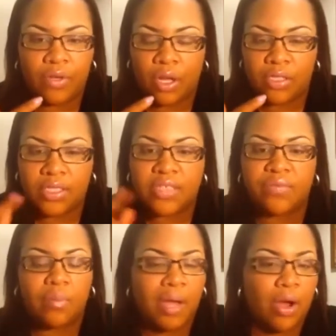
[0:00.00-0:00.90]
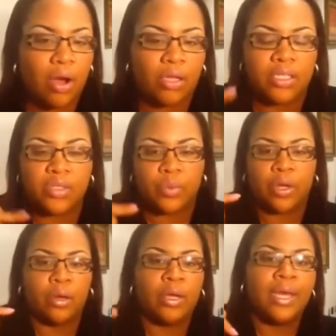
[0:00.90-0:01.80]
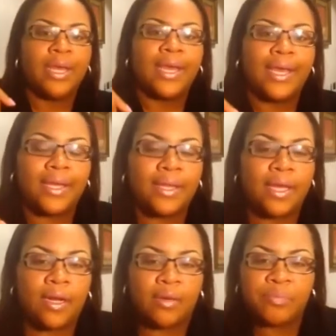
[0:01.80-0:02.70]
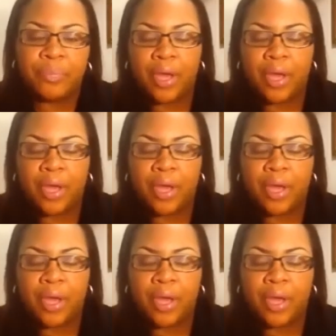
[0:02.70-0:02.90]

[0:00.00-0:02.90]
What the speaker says: glosses from my haul as well in there.